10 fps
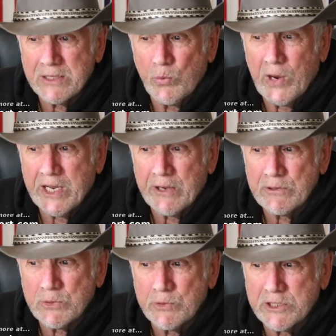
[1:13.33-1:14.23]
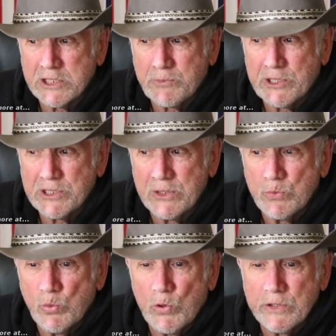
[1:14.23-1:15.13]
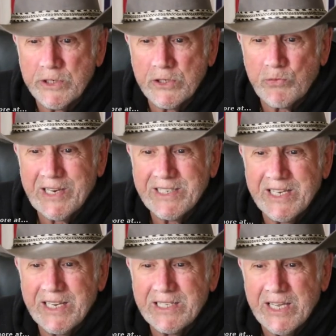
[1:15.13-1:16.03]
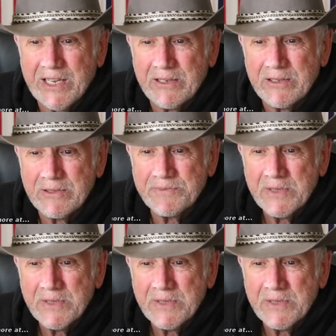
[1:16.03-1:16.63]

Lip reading: the White House was expressly warned in great detail